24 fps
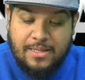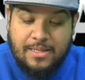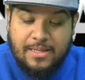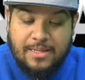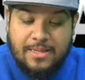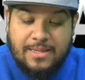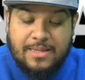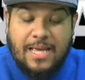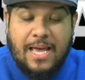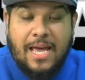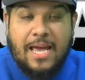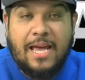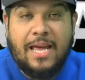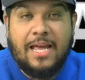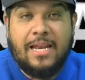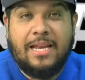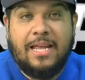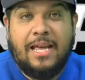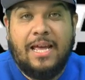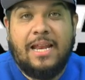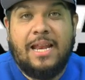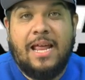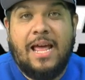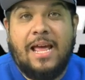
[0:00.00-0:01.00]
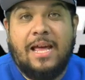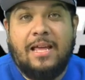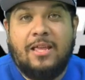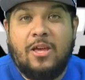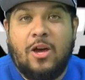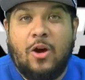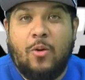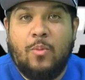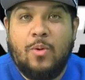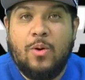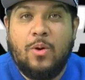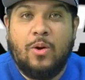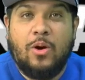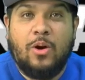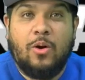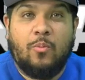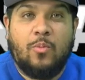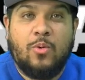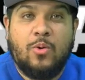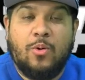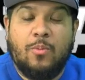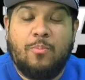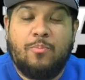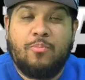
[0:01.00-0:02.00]
then we
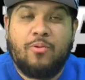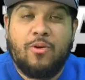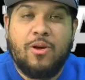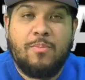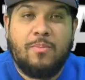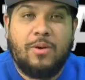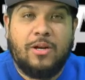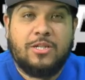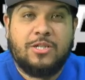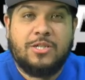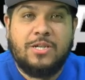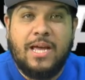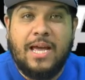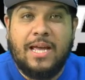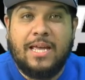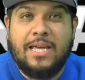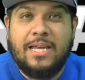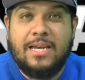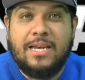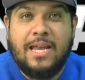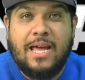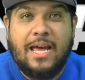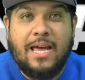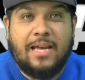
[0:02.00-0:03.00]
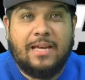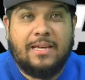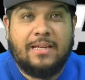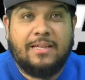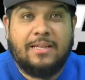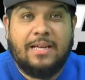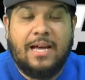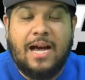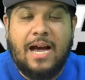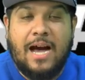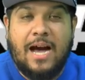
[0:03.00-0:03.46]
were pretty much neck and neck.